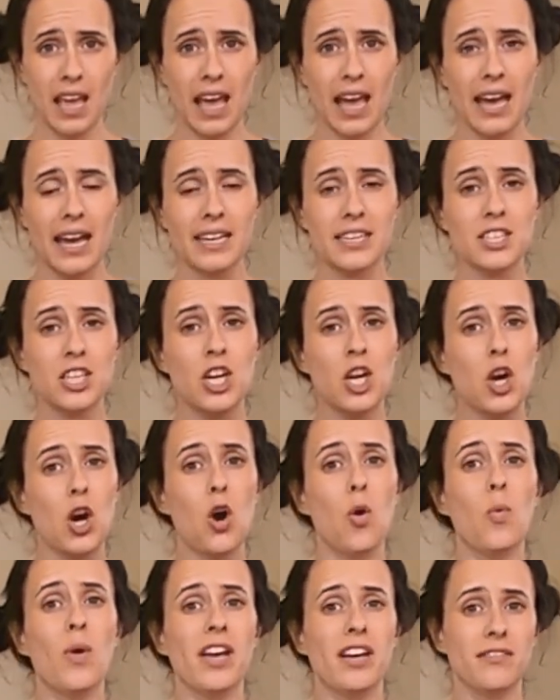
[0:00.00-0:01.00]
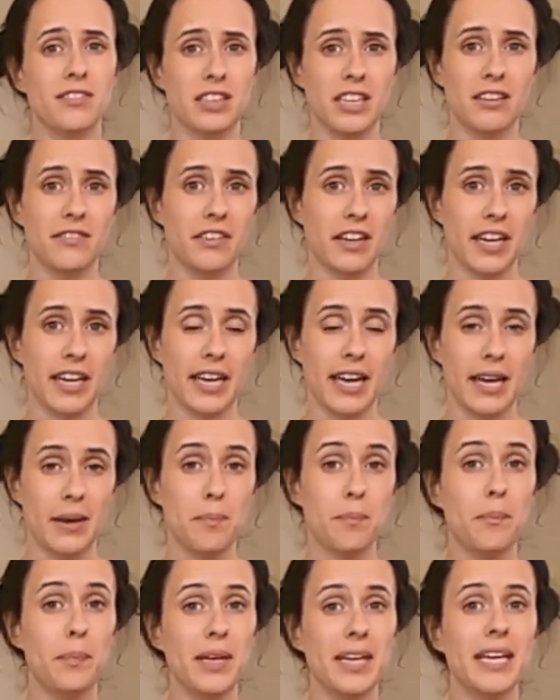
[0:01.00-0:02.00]
and a way of living
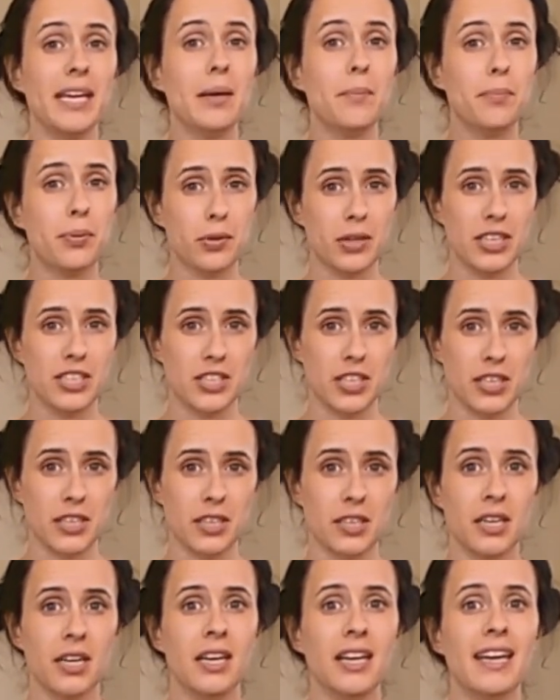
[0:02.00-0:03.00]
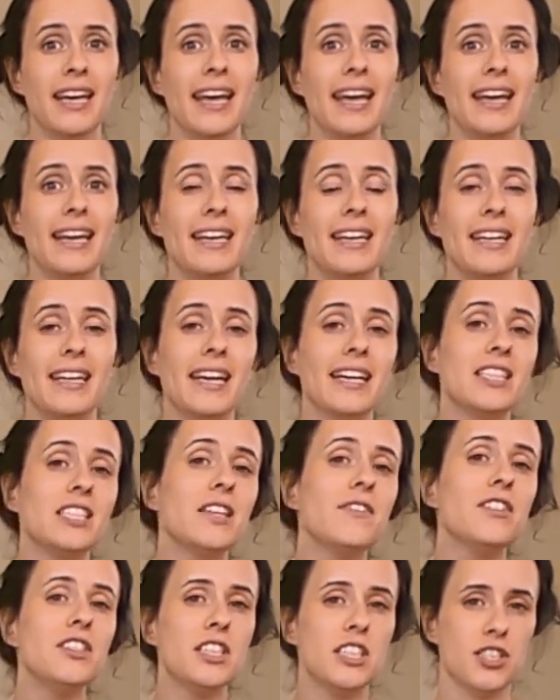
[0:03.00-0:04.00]
and being present in the
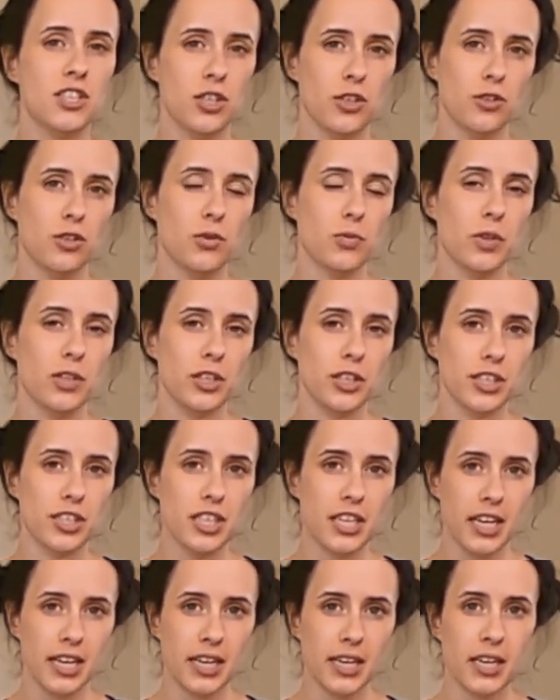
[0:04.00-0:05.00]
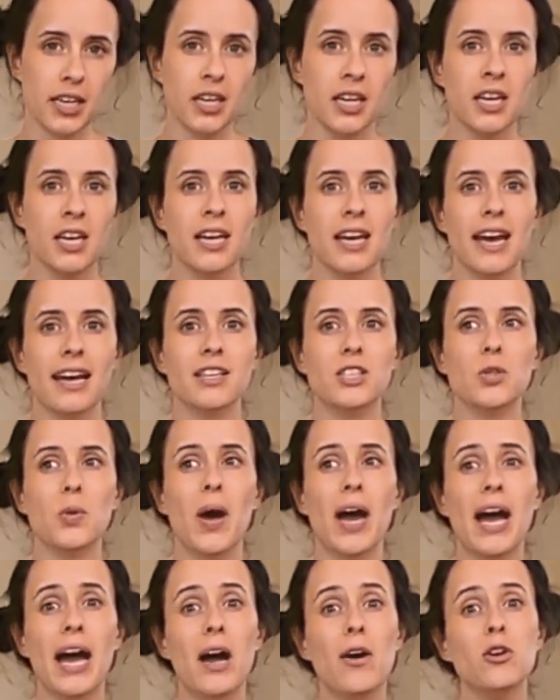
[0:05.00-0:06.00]
activities that you do in your day. And so
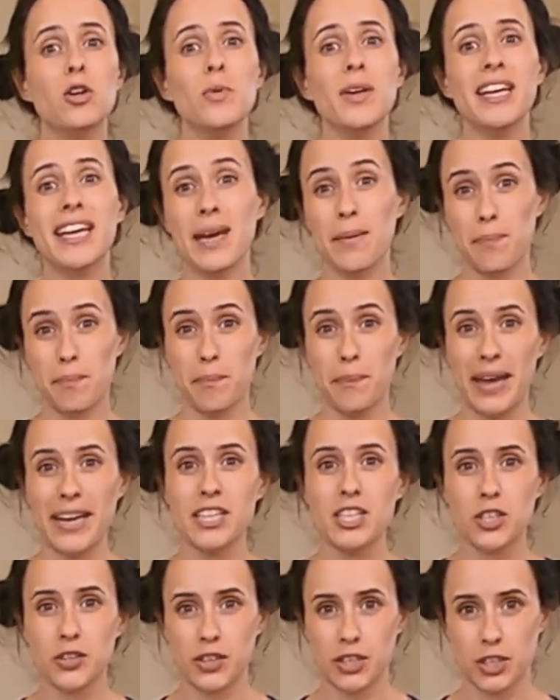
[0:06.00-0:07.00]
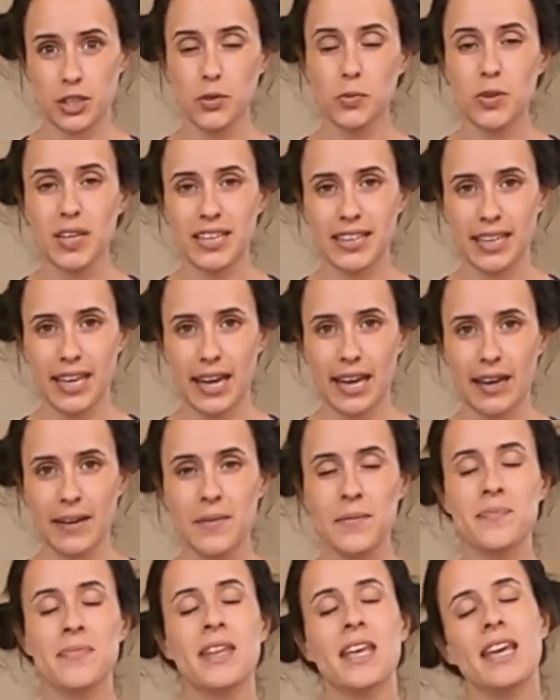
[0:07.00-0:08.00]
how do we get better at doing that?
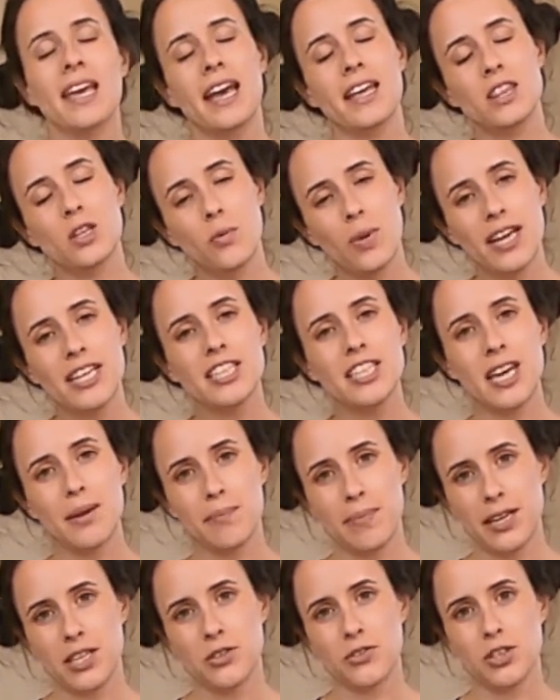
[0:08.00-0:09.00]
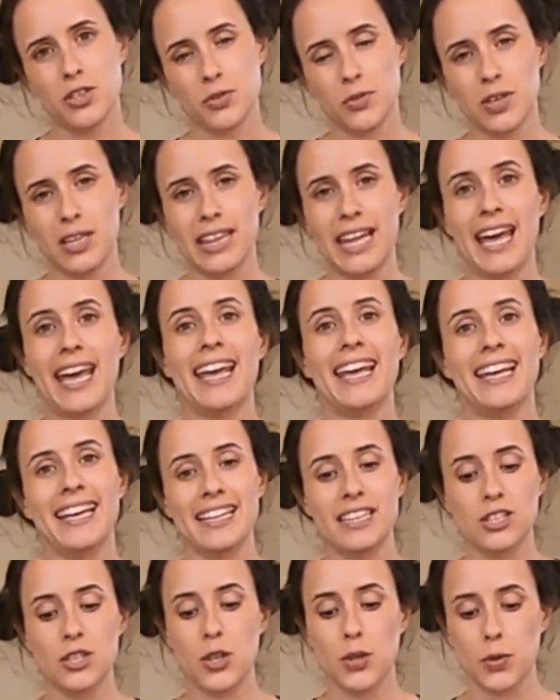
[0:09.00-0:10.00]
And the way to get better at doing that
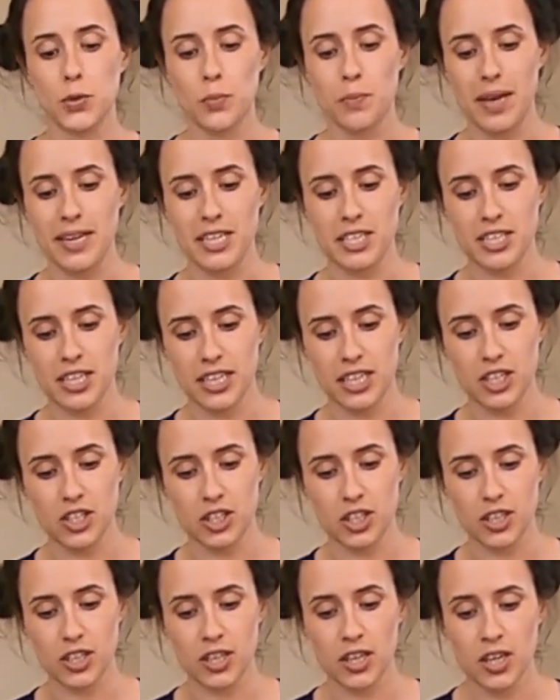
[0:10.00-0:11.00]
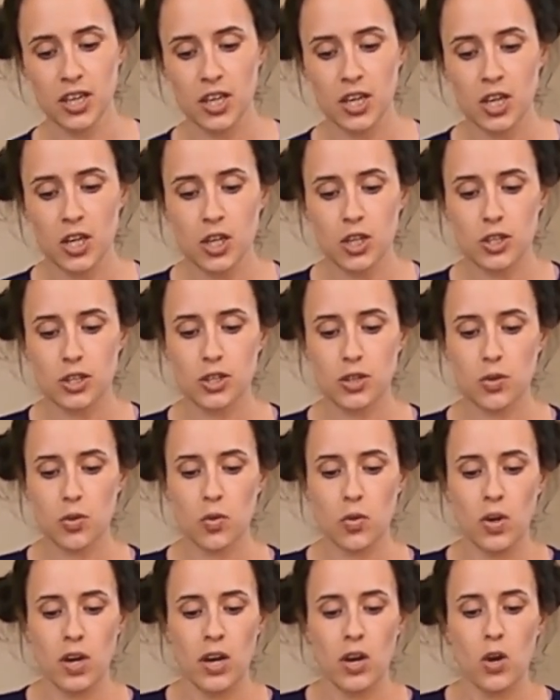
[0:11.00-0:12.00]
is through meditation.
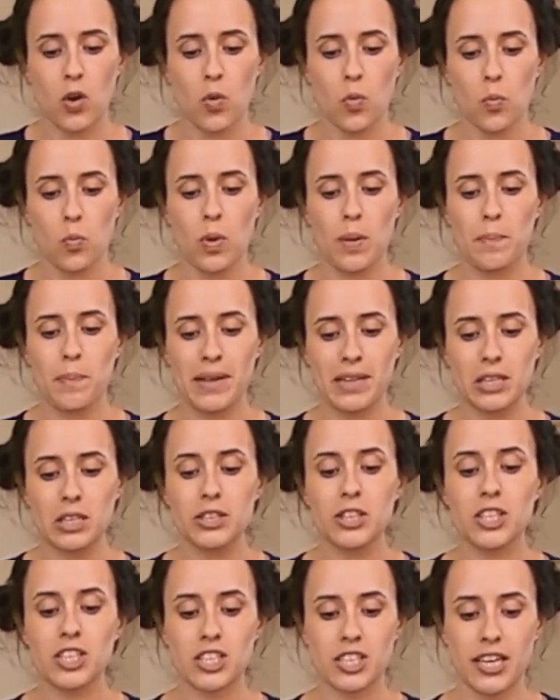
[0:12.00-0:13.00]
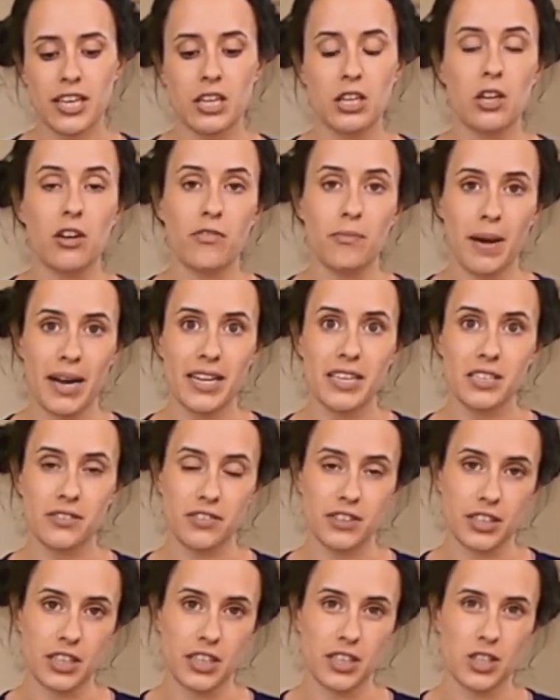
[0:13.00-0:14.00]
So we build the skill of
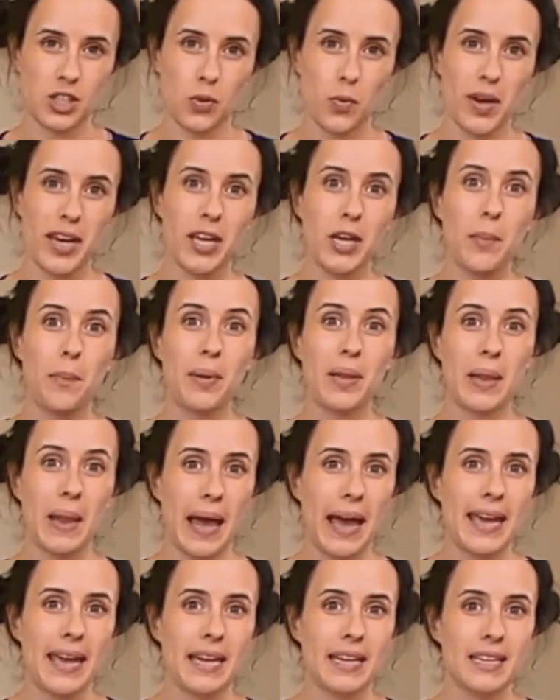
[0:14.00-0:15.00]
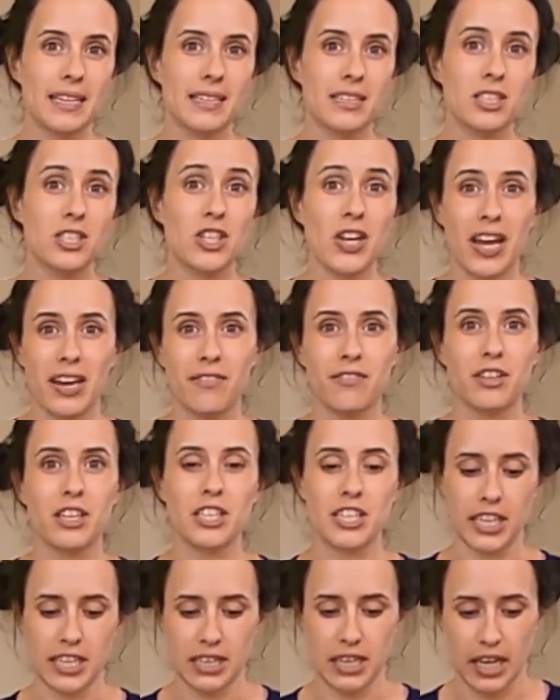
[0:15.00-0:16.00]
mindfulness so we can apply it to
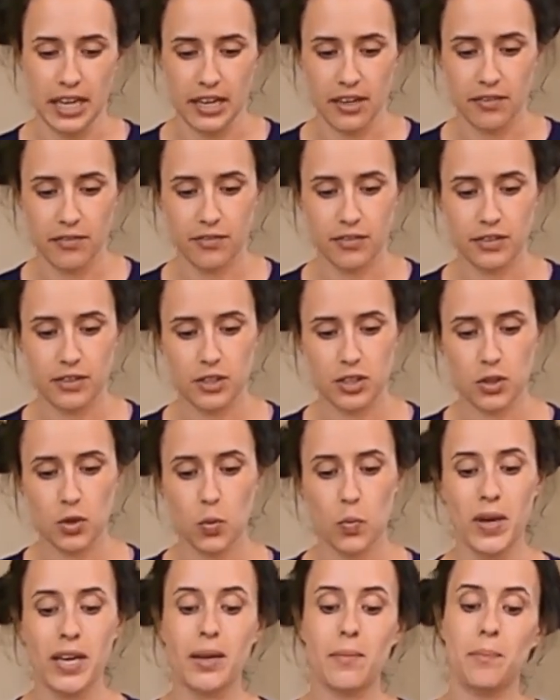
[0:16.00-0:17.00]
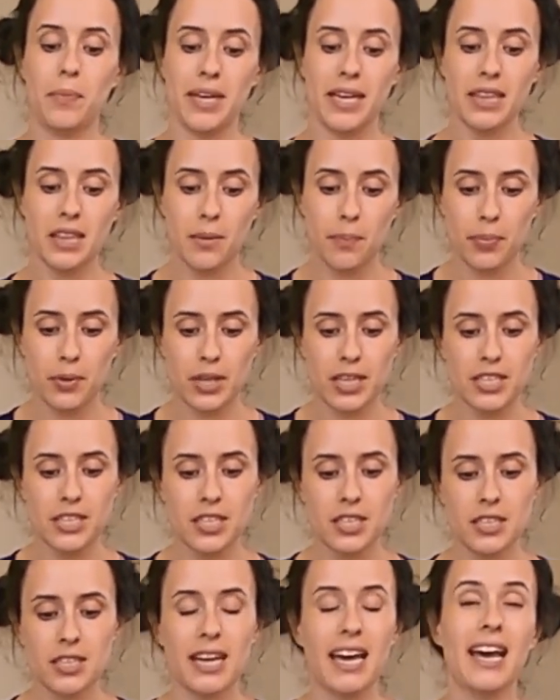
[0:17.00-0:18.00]
everyday life. So we can be in the
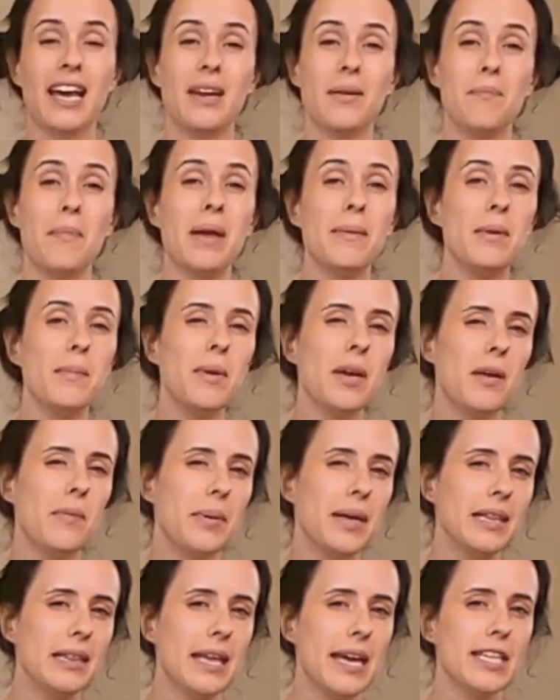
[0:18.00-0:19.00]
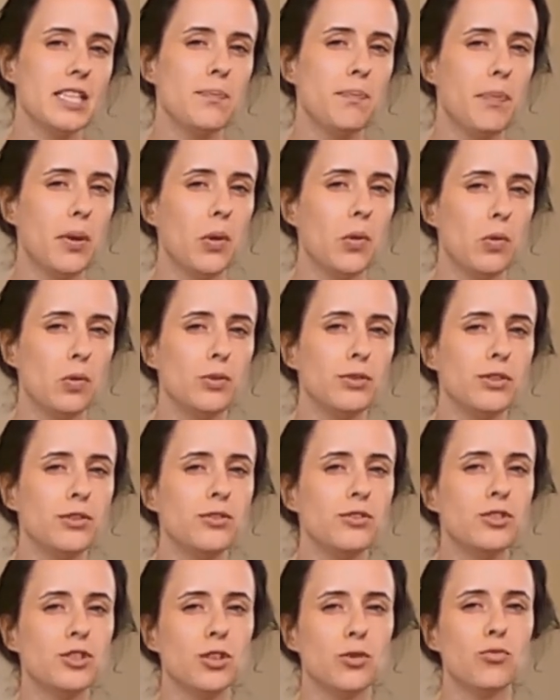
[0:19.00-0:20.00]
present and maybe be a bit less
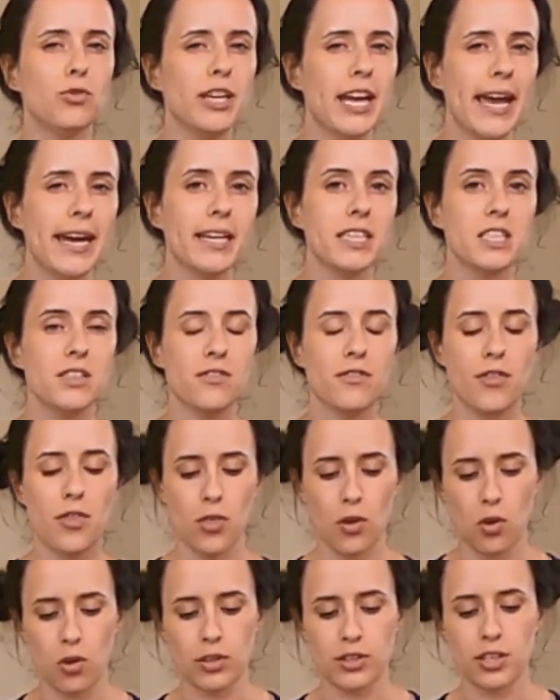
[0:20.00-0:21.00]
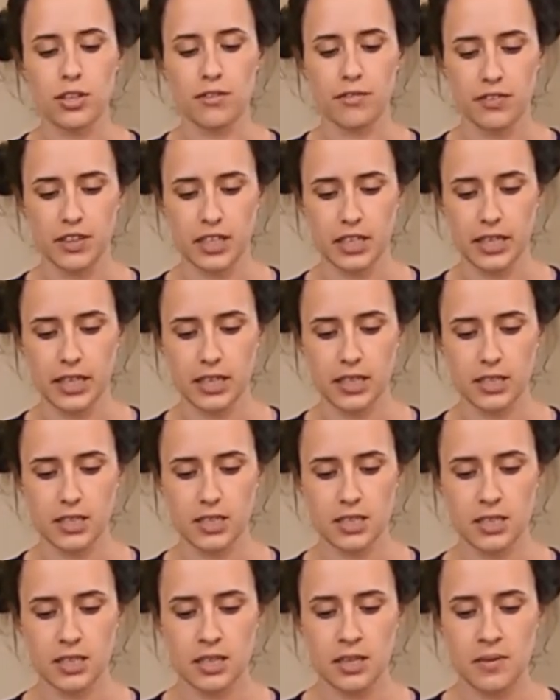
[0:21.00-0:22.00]
beholden to reactive thoughts and
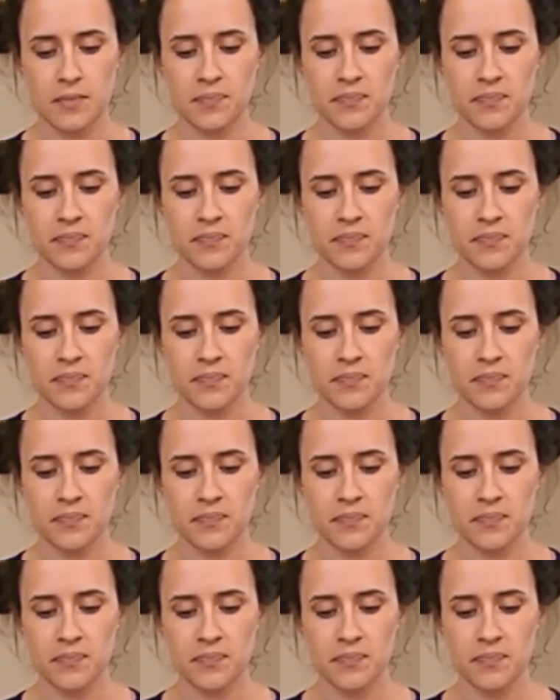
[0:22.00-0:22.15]
feelings.